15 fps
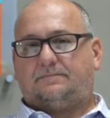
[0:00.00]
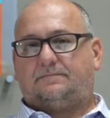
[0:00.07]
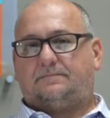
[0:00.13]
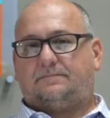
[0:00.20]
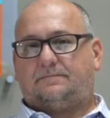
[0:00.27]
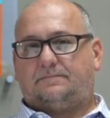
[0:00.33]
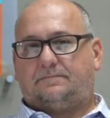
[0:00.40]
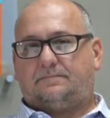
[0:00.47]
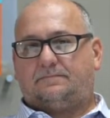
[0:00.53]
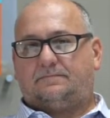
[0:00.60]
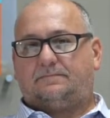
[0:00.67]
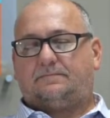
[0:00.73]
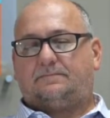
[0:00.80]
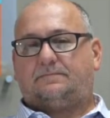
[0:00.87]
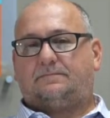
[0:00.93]

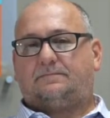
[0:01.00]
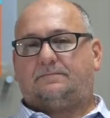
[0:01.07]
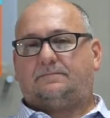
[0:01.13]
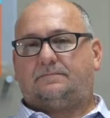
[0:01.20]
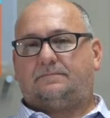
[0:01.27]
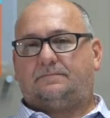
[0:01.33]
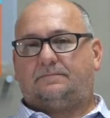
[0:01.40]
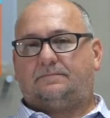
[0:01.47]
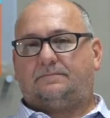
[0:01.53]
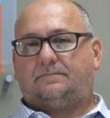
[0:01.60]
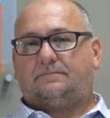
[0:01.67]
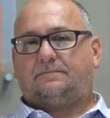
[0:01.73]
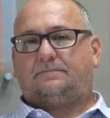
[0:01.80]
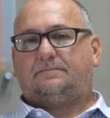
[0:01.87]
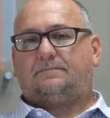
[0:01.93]

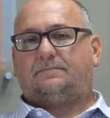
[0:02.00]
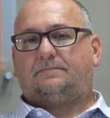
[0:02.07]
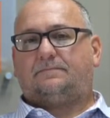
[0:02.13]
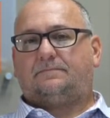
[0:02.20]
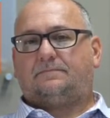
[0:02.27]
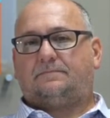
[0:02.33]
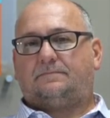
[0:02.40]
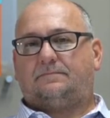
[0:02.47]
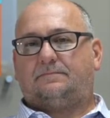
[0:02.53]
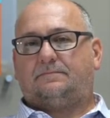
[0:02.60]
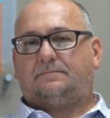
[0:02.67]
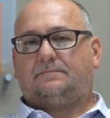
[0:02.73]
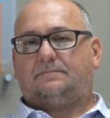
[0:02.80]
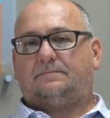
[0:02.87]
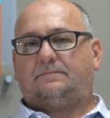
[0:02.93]

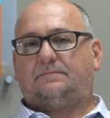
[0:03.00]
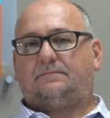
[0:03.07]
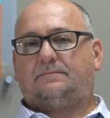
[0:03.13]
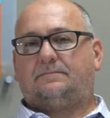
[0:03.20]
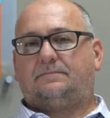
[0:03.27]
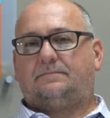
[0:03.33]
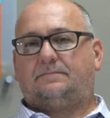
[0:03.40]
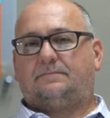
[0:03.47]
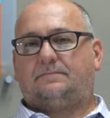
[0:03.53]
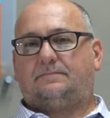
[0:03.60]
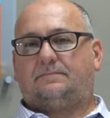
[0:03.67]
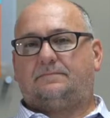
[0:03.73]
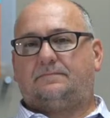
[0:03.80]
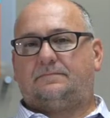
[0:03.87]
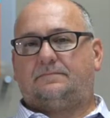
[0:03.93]

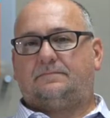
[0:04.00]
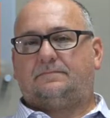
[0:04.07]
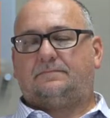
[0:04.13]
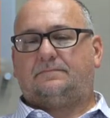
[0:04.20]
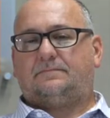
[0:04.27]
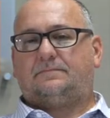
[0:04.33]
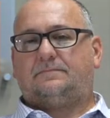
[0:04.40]
This person isn't speaking.